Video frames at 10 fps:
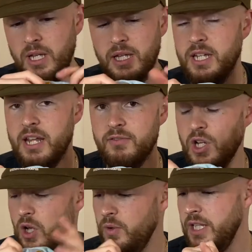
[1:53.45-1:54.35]
you never
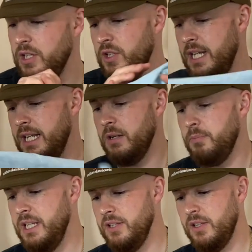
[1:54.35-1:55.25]
know, it could end up
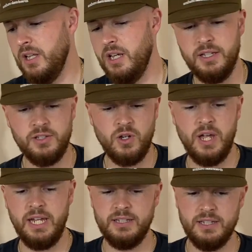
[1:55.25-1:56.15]
being
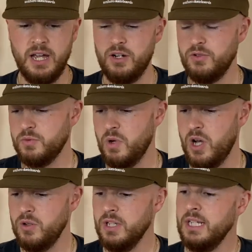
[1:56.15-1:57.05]
dyeing the colour as
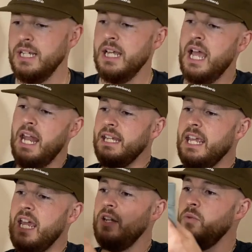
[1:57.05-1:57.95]
well. And
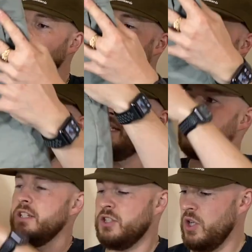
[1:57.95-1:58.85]
again with
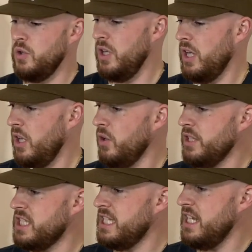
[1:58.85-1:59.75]
this, so a lot of the
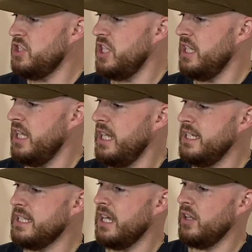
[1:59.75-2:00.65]
stitching
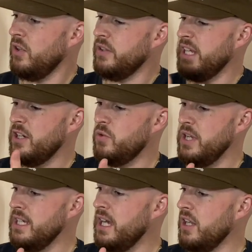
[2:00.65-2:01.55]
is that
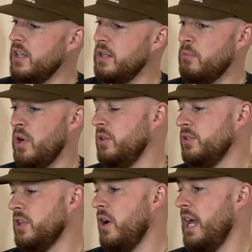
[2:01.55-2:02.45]
green colour that might not
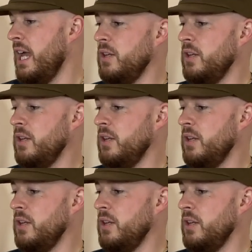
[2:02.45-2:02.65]
dye, and